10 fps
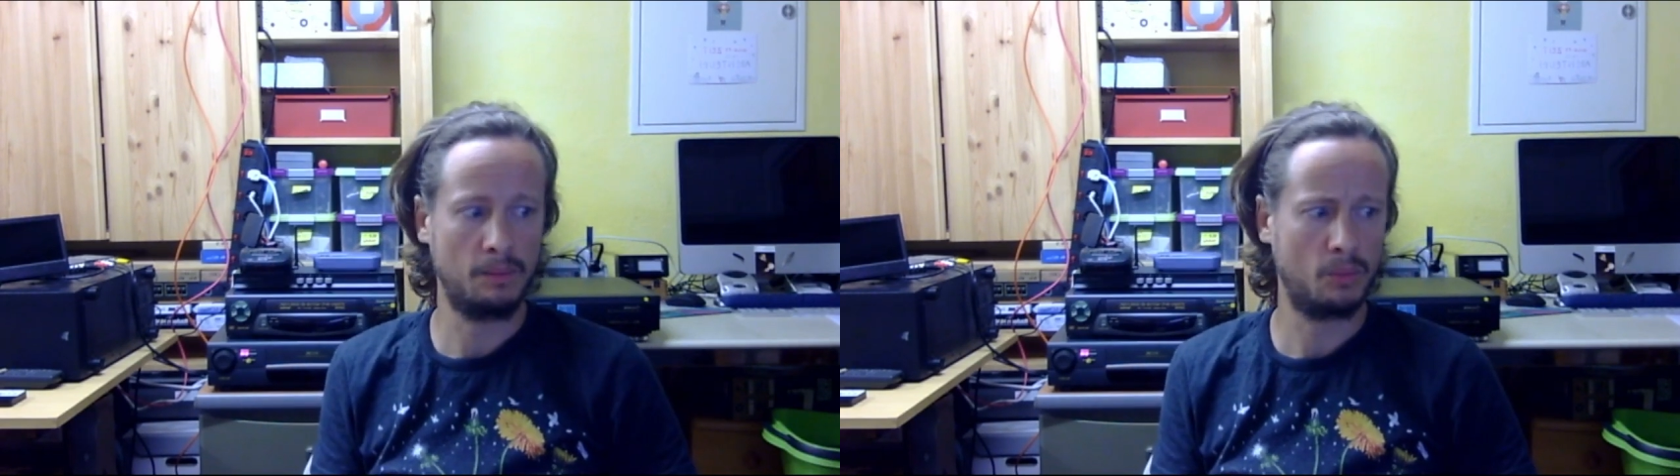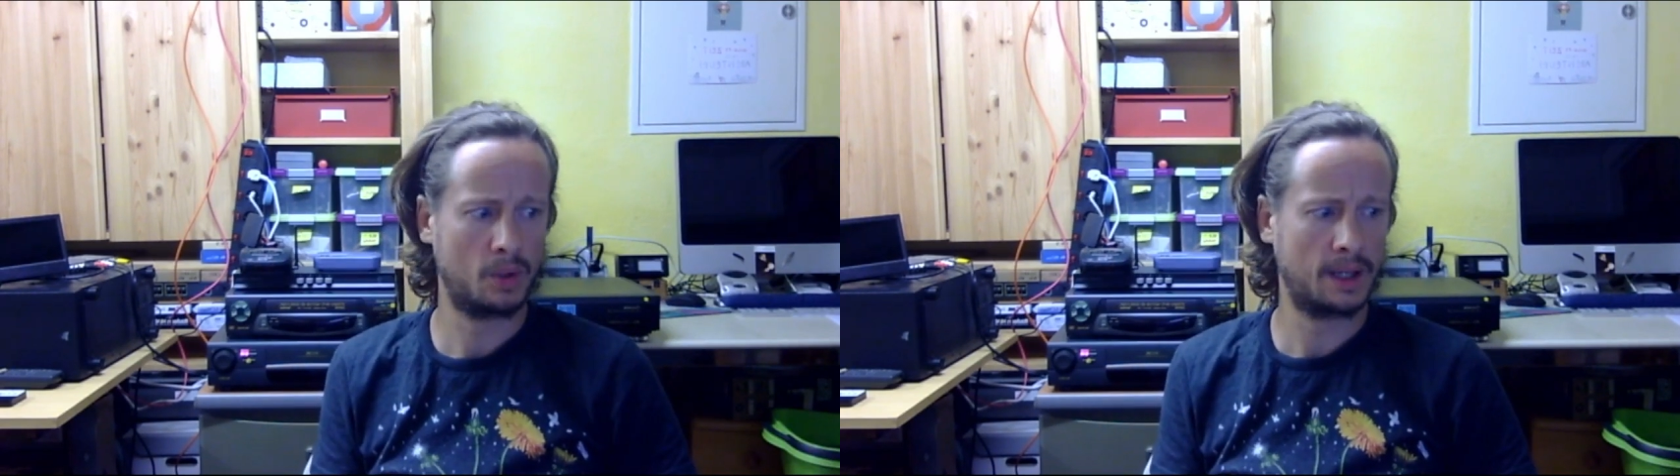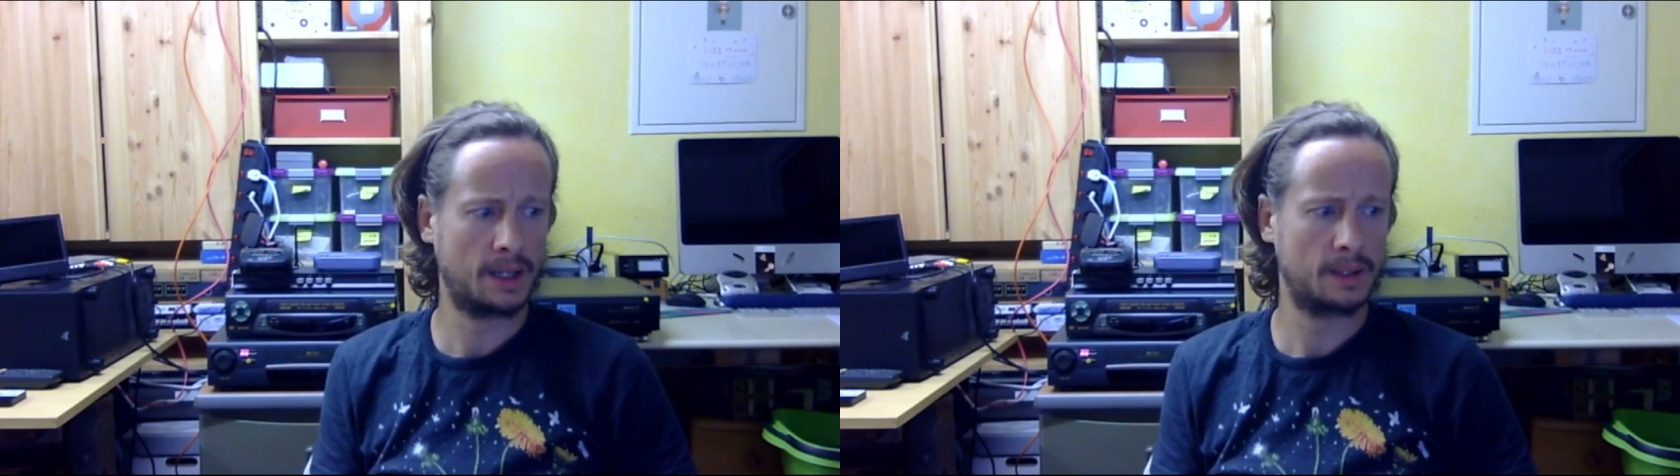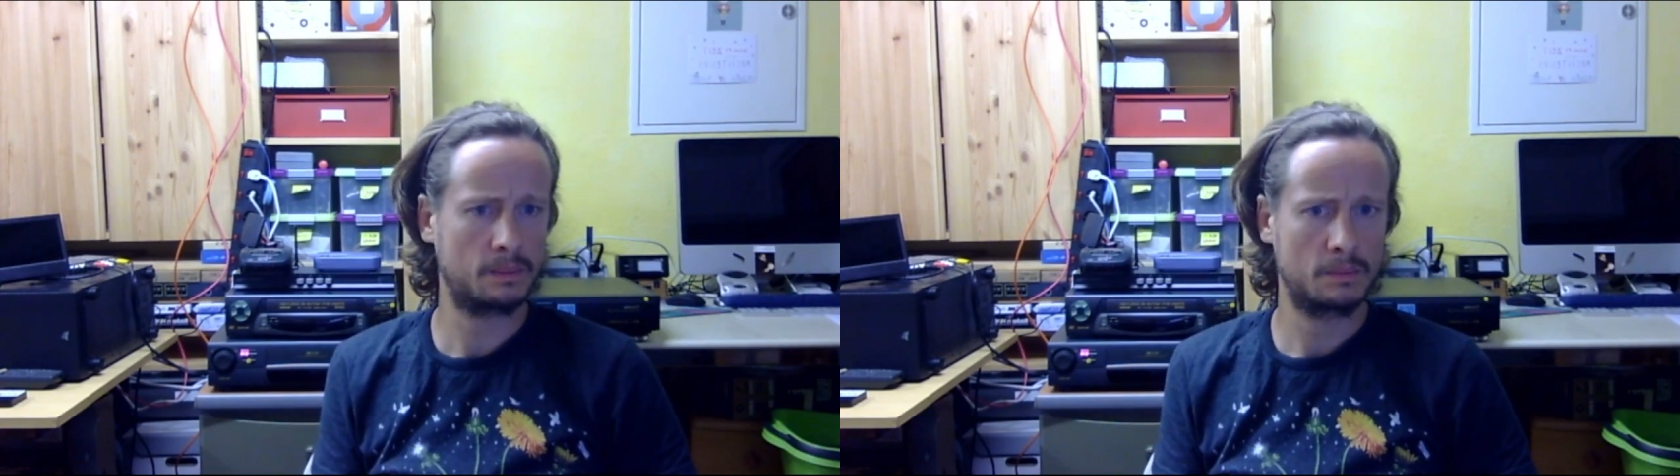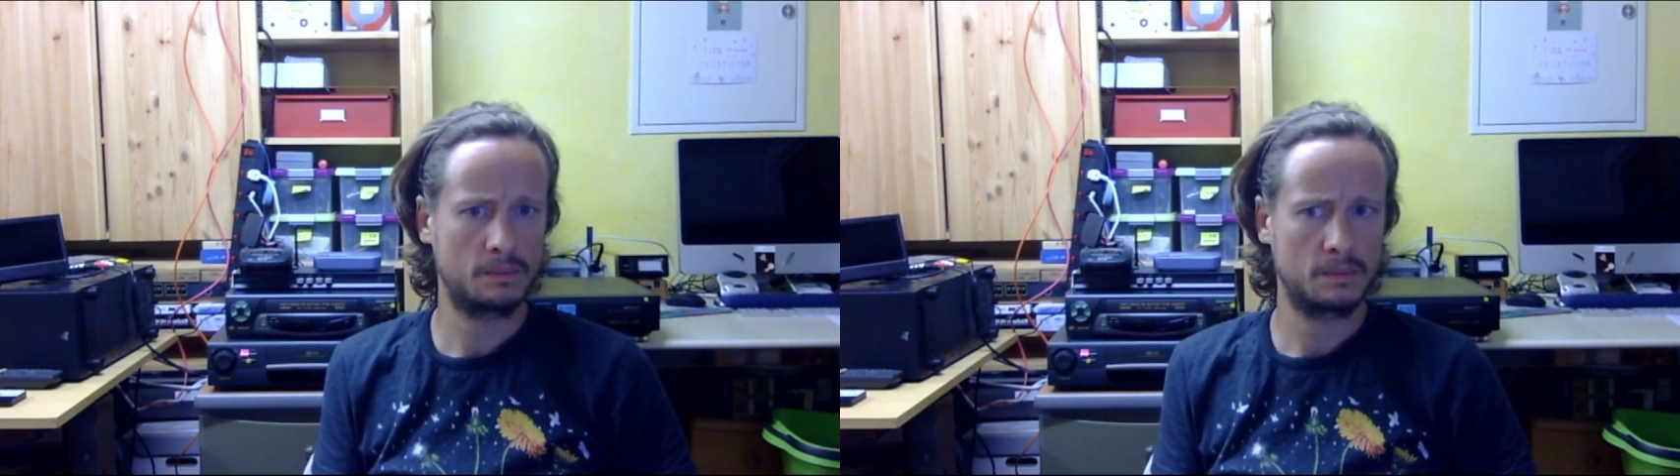more like,
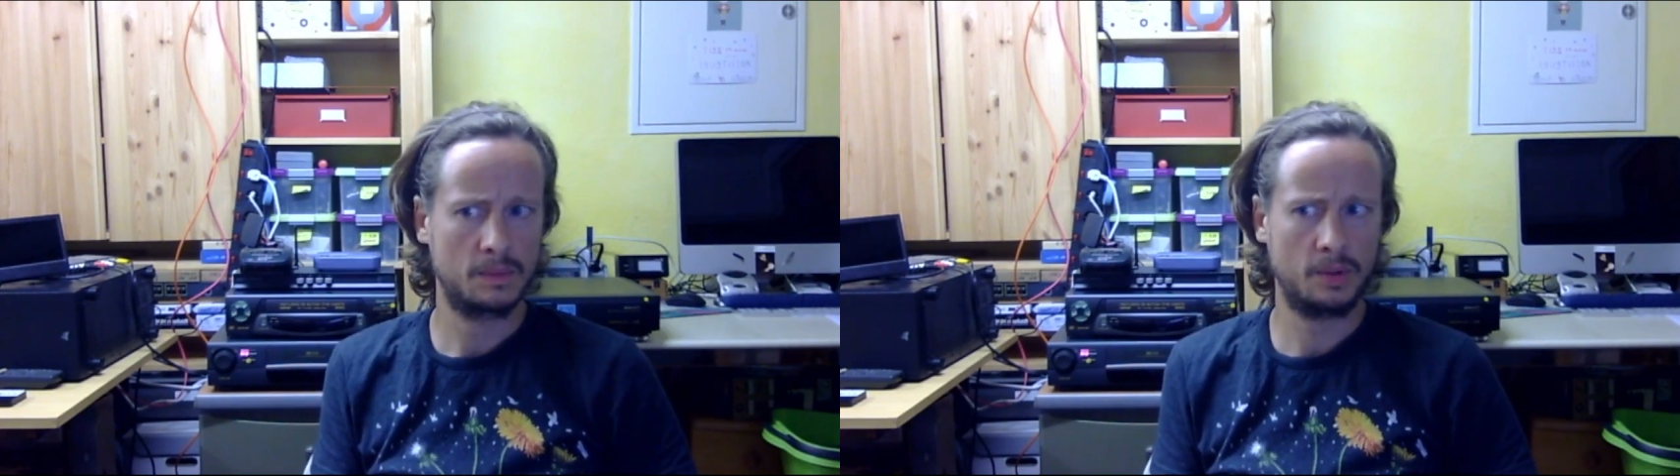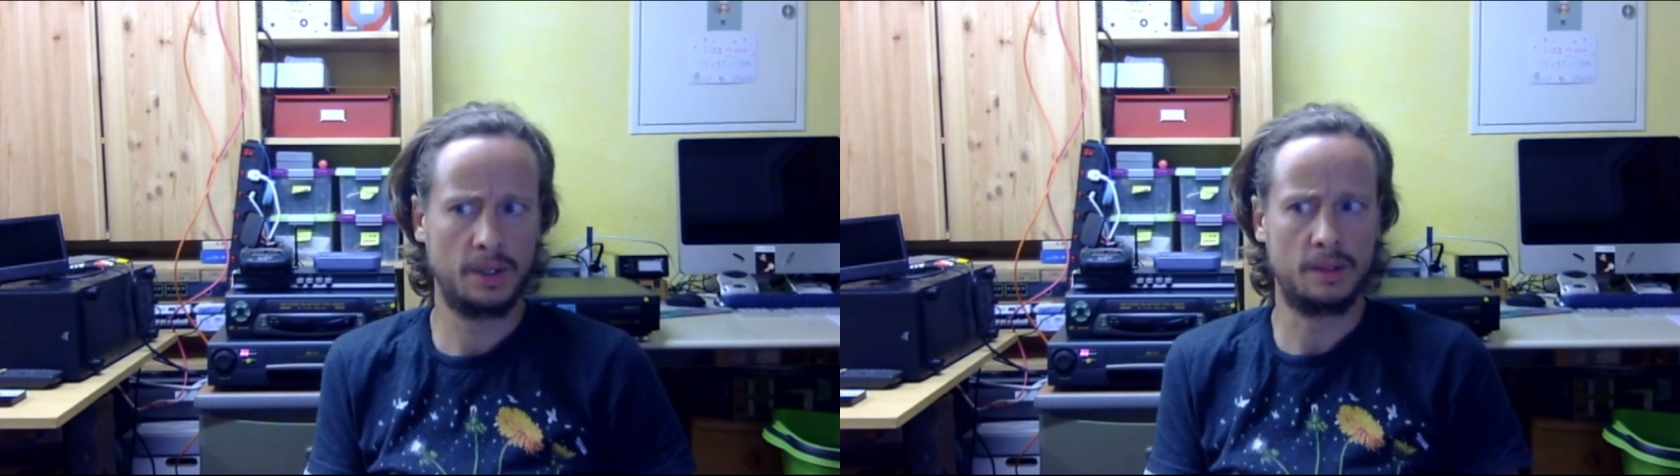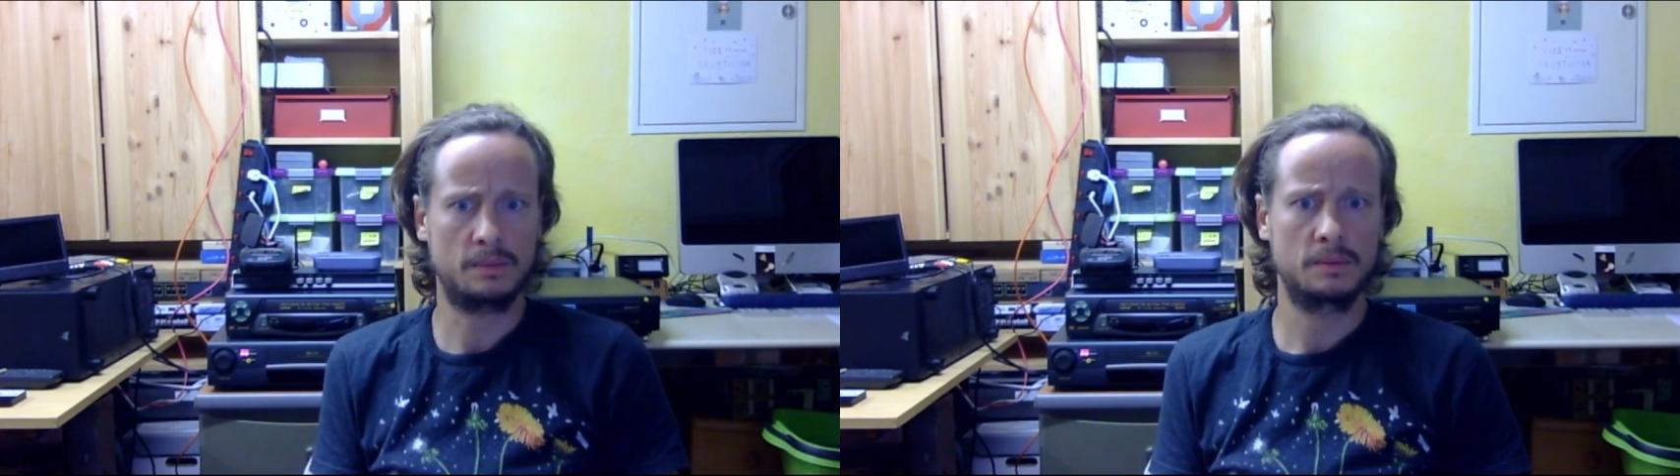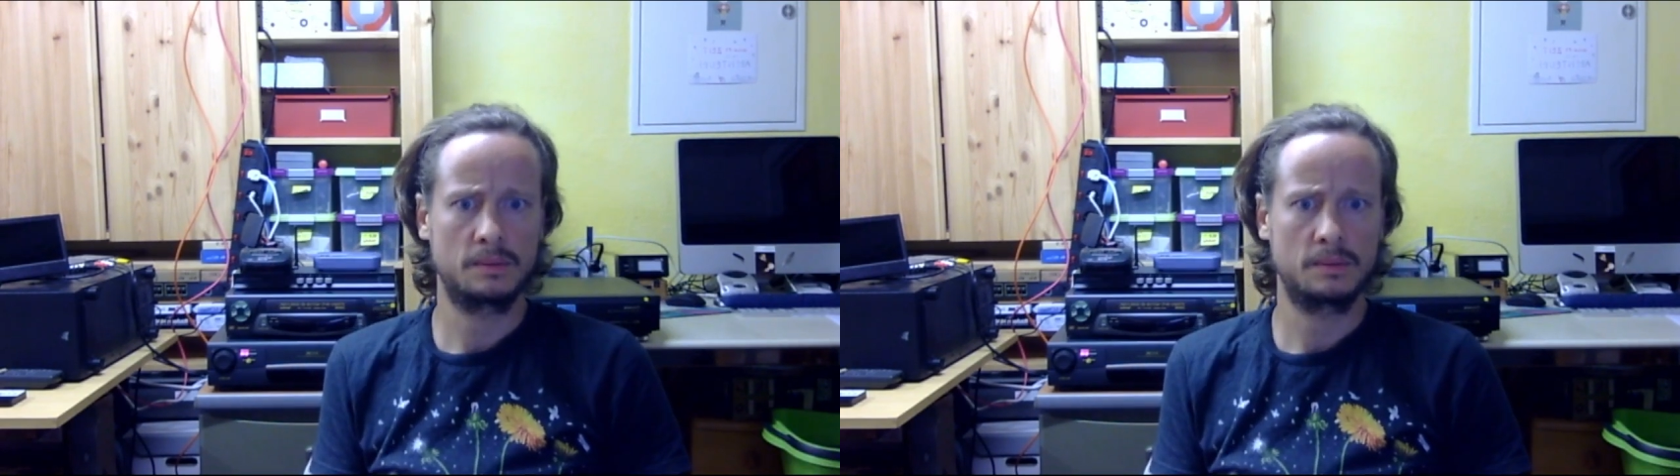oh yeah,